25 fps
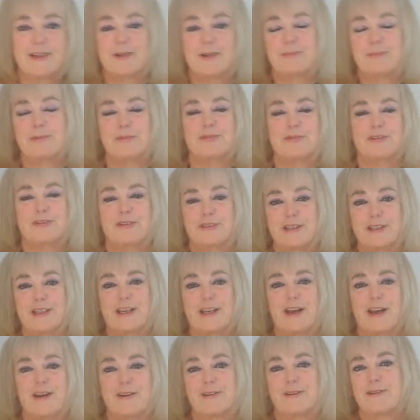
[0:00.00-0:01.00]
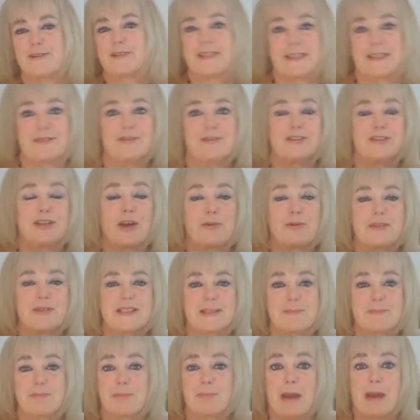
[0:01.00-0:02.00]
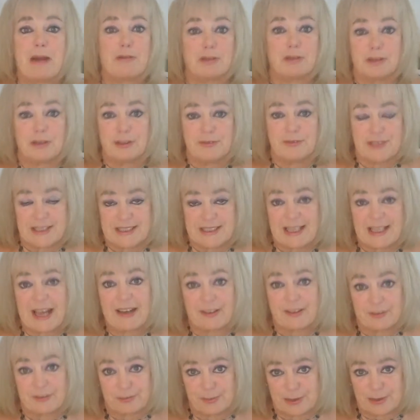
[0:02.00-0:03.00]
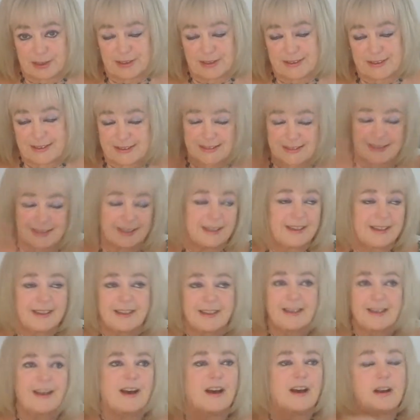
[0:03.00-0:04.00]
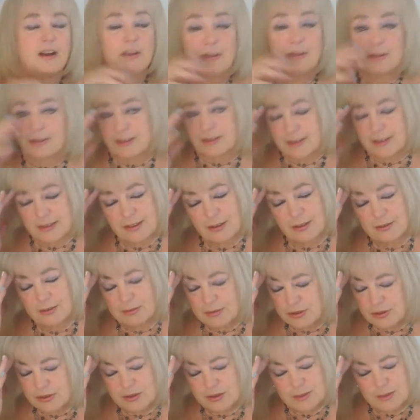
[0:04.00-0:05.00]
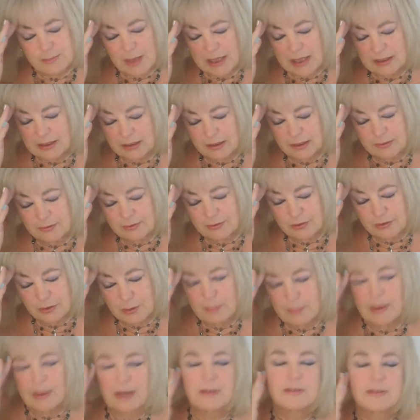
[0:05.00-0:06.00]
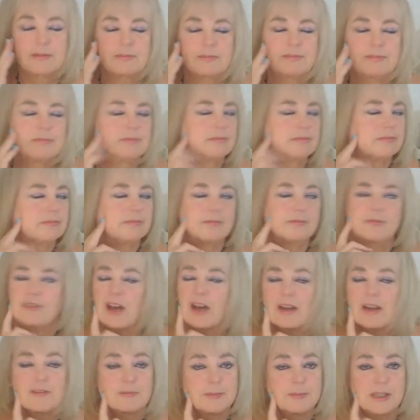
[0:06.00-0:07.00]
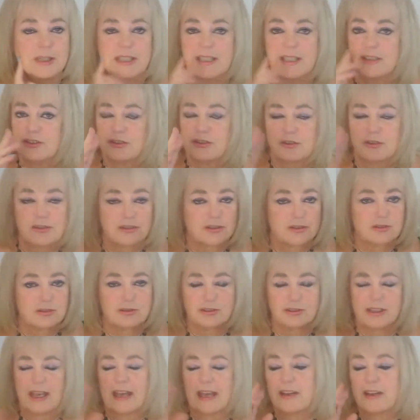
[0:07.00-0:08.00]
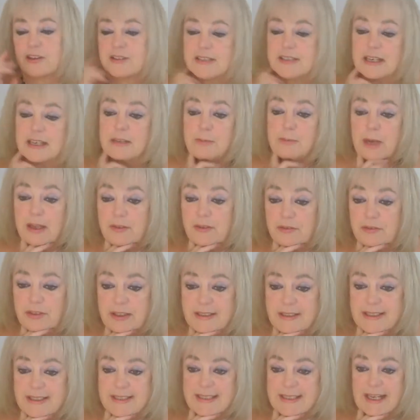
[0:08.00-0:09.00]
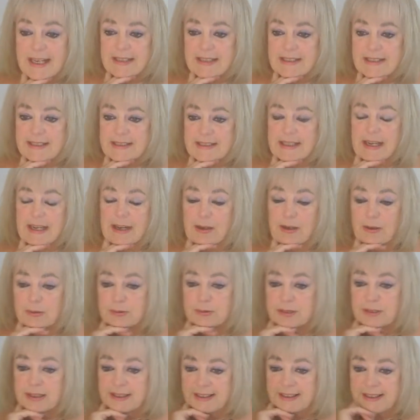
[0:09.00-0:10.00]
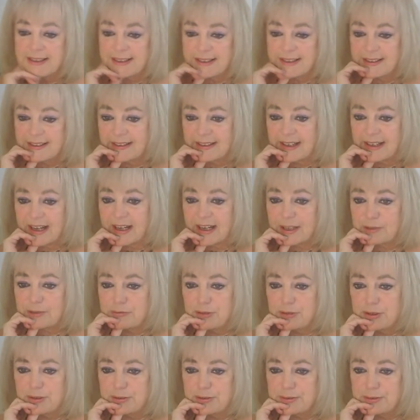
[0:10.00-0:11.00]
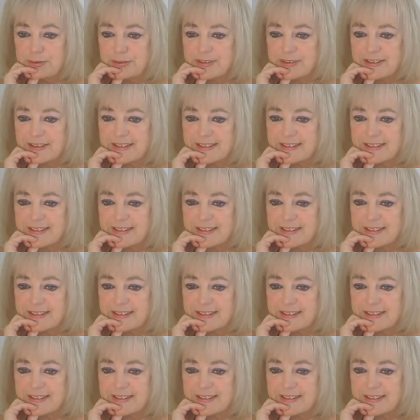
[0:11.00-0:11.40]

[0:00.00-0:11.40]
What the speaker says: before he goes, even though he's in peril of his life because, so it was just bedlam for about 5 minutes, just all chaos. Anyway, everything's nice now. Hi, Ruth.